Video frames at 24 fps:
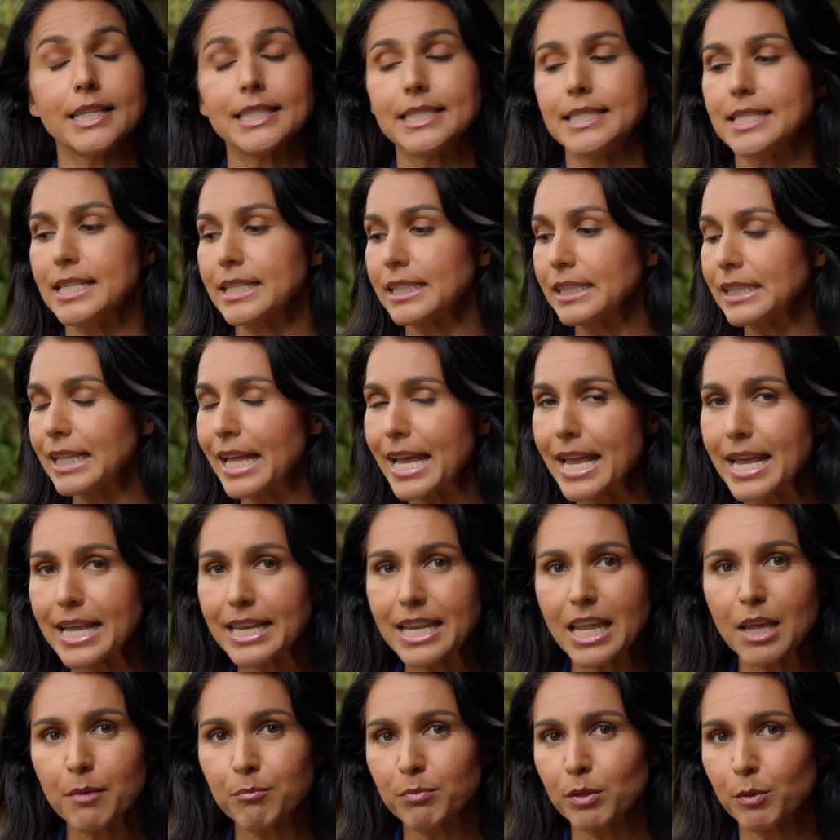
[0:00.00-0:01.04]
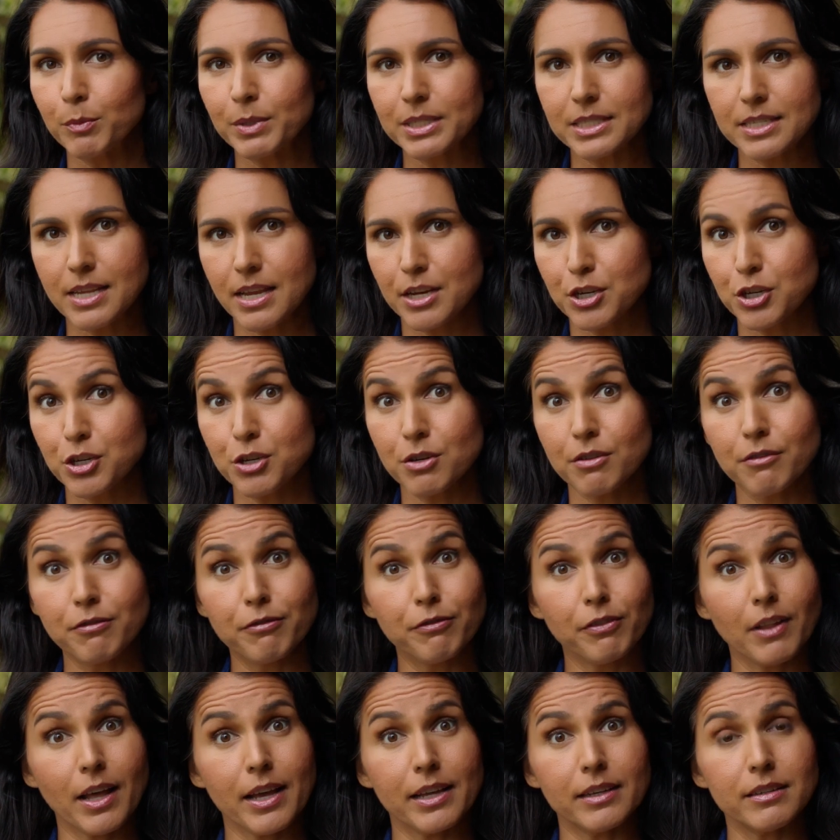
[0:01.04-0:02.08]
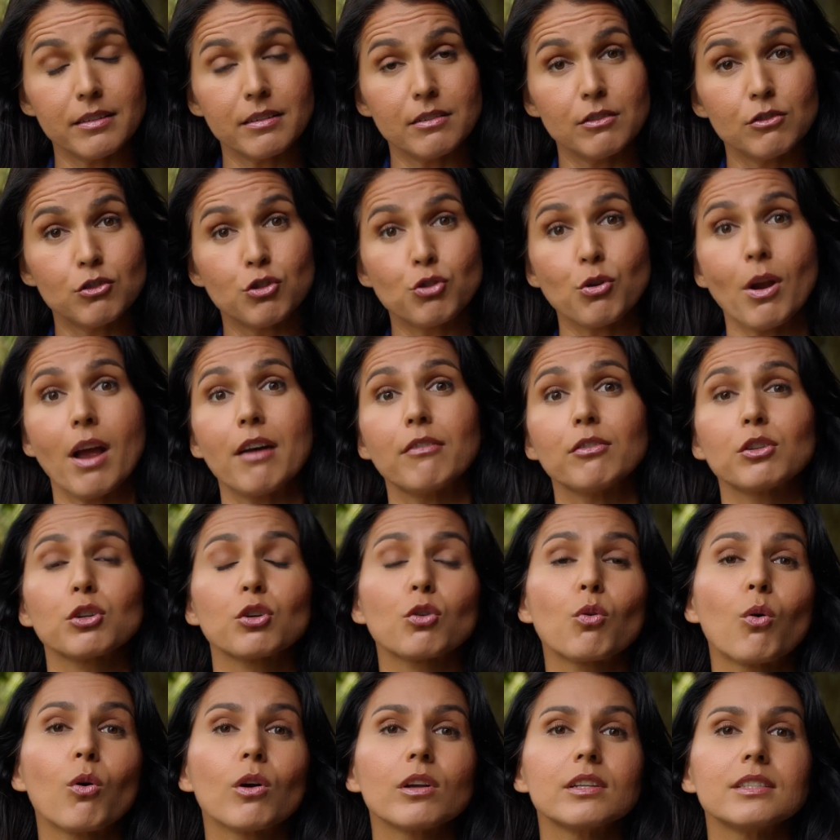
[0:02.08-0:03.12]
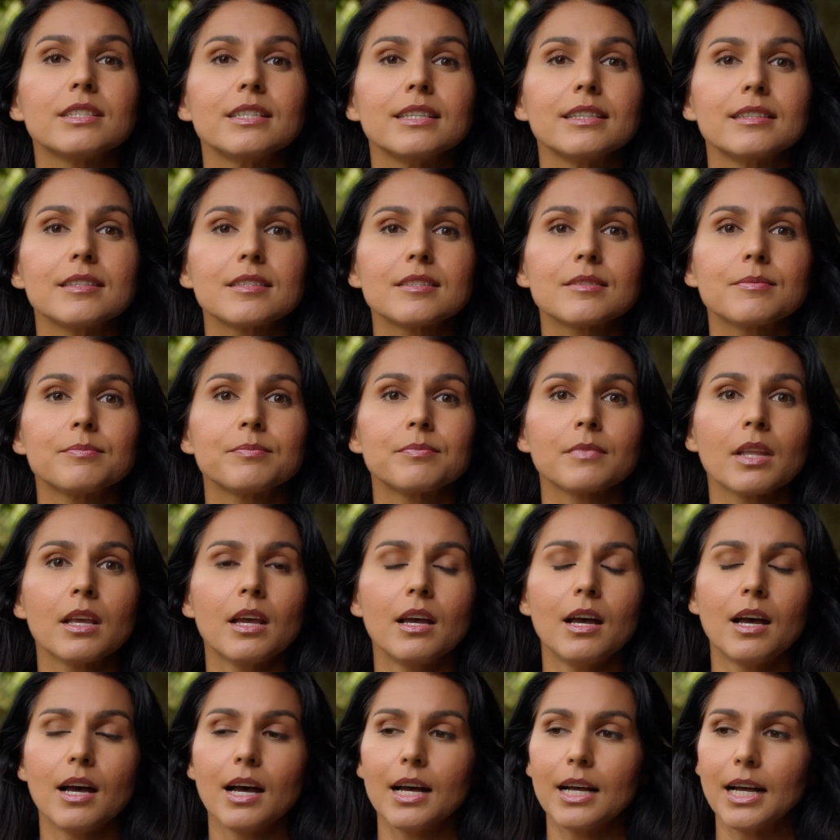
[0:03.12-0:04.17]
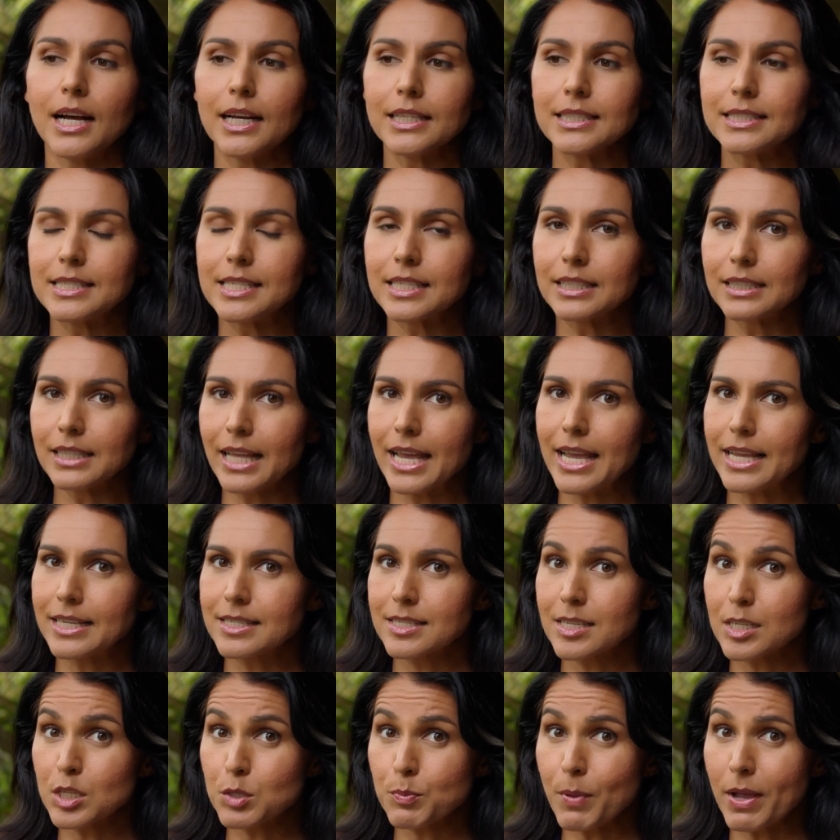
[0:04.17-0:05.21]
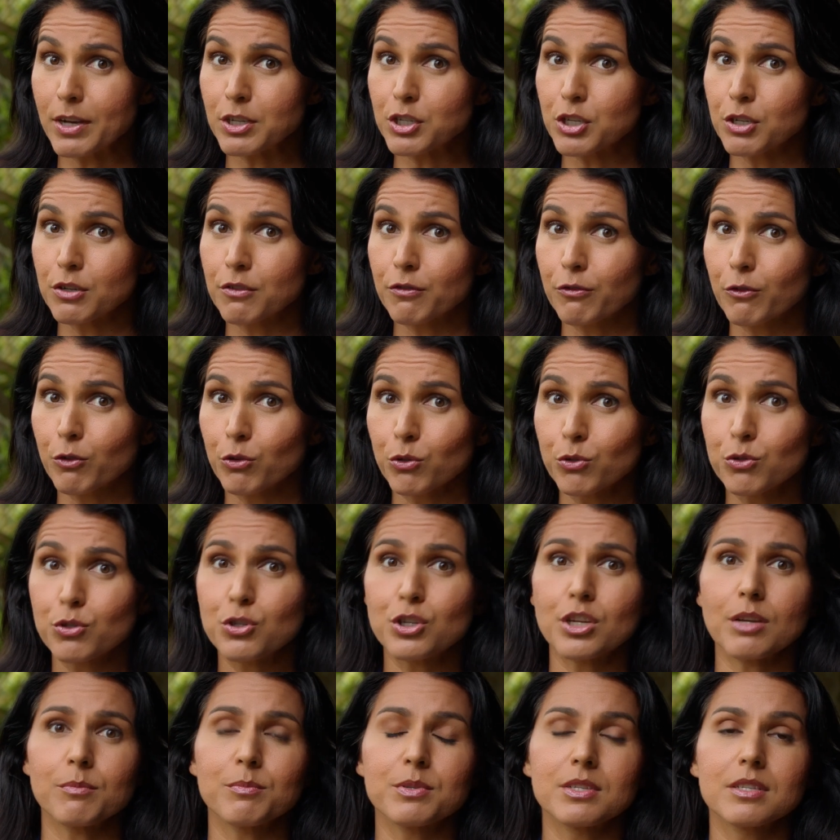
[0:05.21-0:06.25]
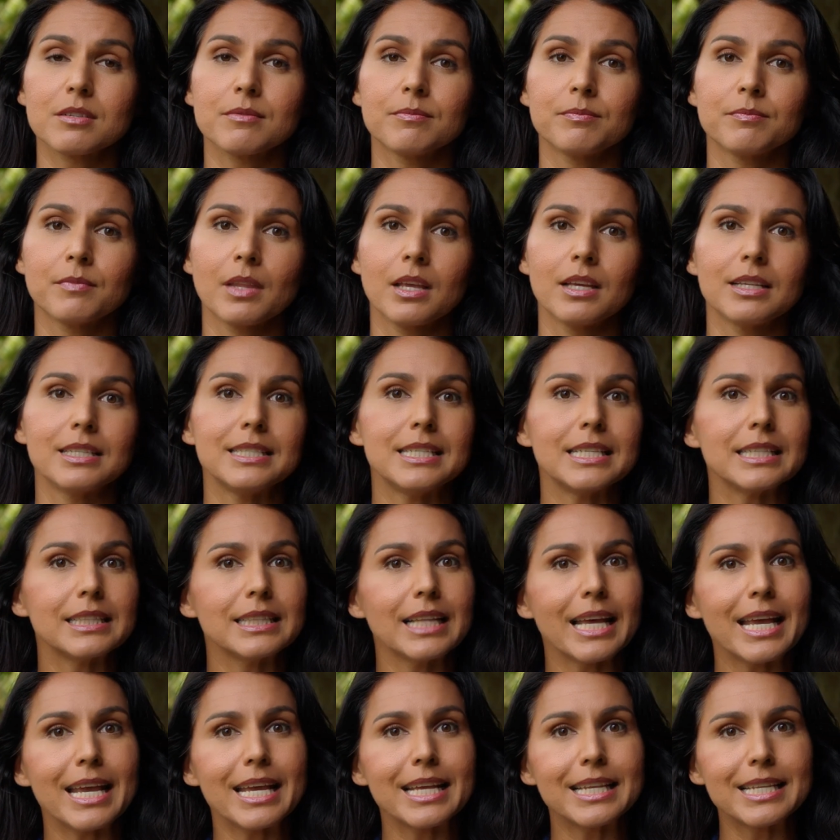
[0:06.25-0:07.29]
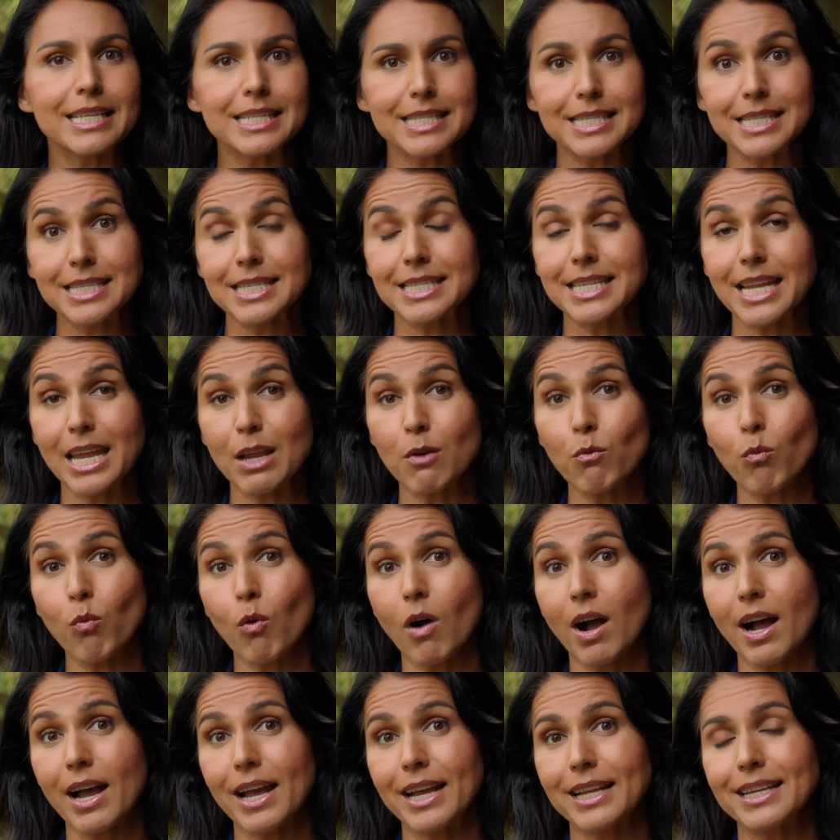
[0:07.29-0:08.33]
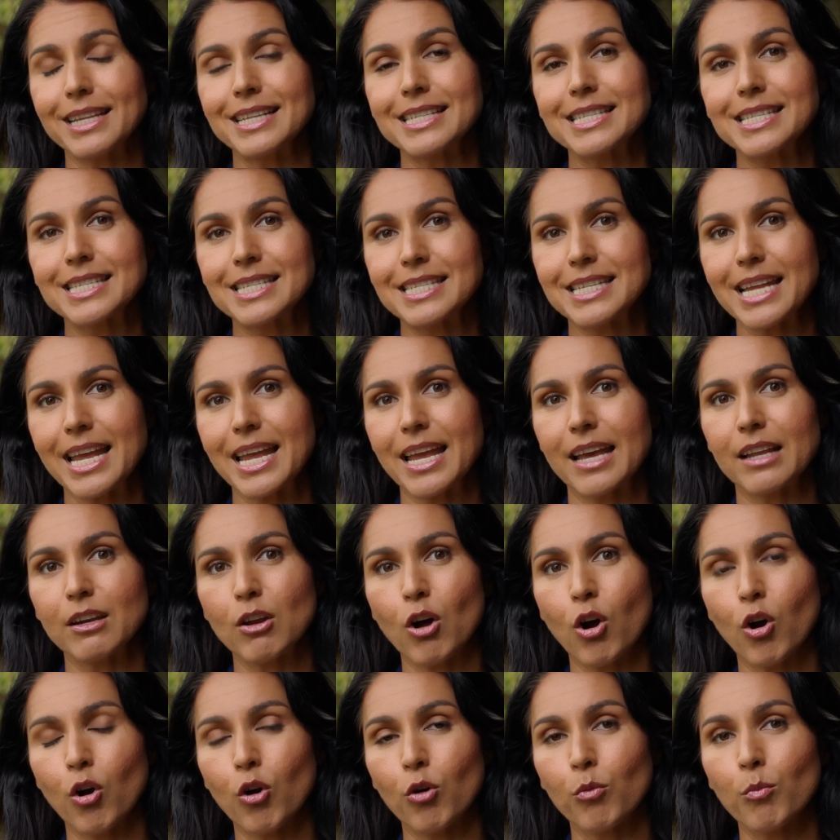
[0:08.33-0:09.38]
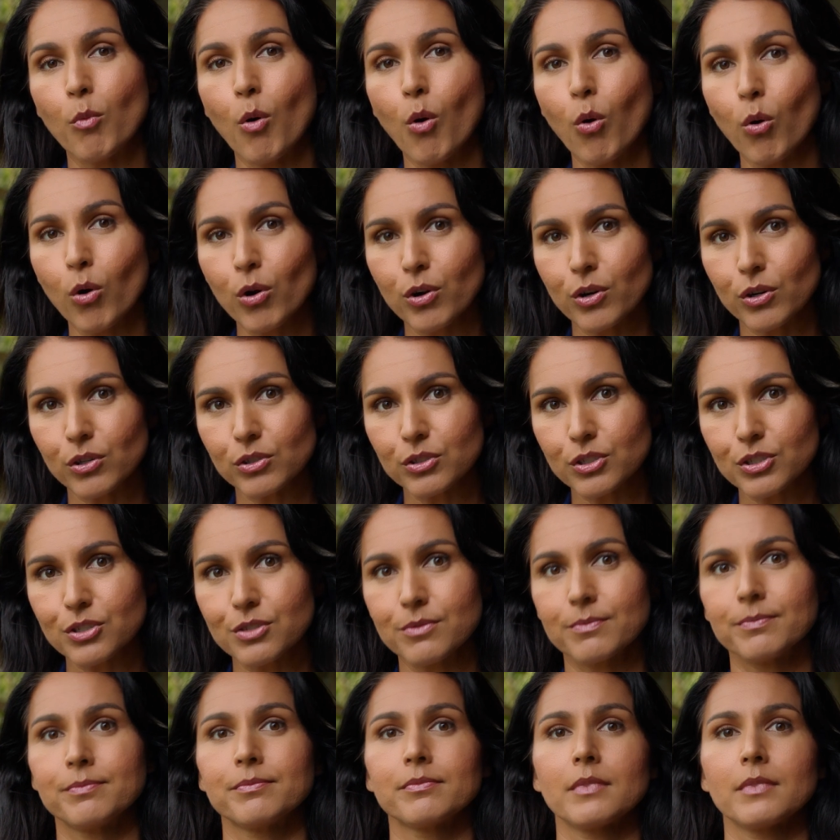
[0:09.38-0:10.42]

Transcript: Delayed implementation of flight traveler quarantines, delayed suspension of cruise ships, delayed statewide stay-at-home orders,